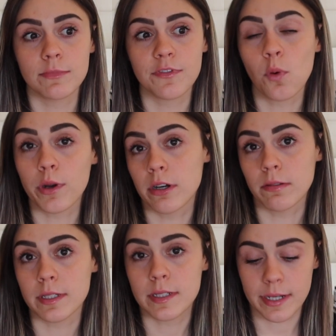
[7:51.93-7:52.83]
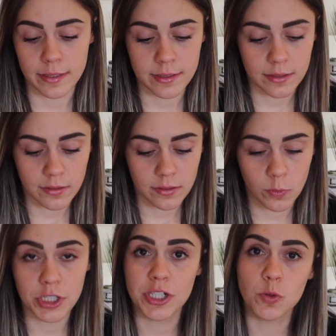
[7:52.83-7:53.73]
for your listings,
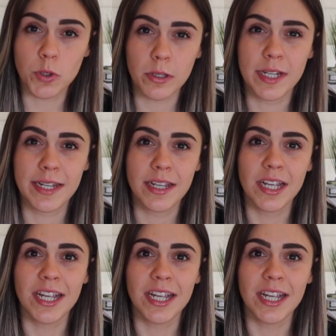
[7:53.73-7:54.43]
which is really